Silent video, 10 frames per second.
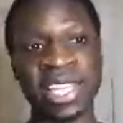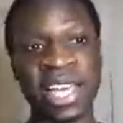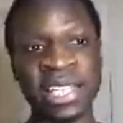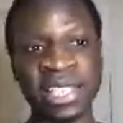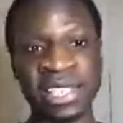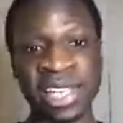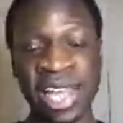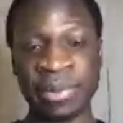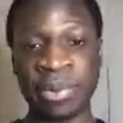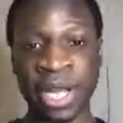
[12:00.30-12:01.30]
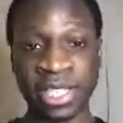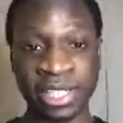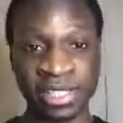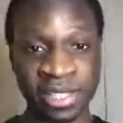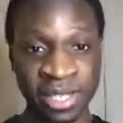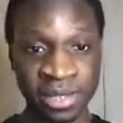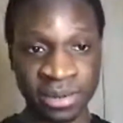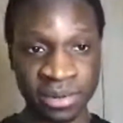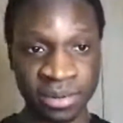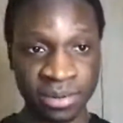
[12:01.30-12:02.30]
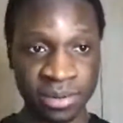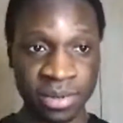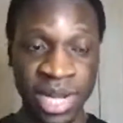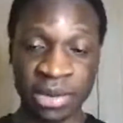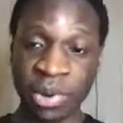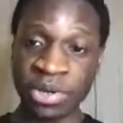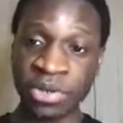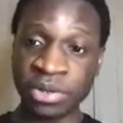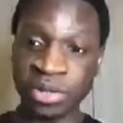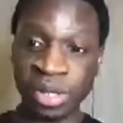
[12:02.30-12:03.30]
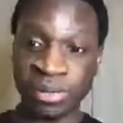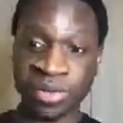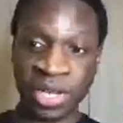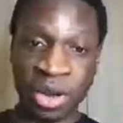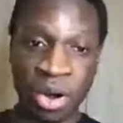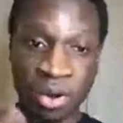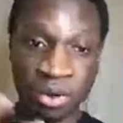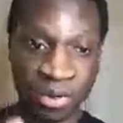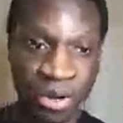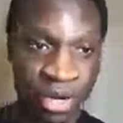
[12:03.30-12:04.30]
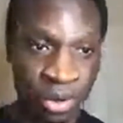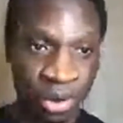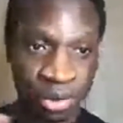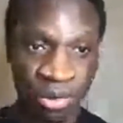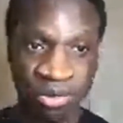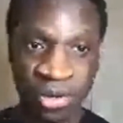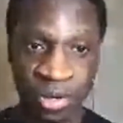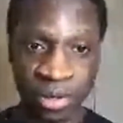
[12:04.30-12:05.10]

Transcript: is like practicing. Like when you do something over and over,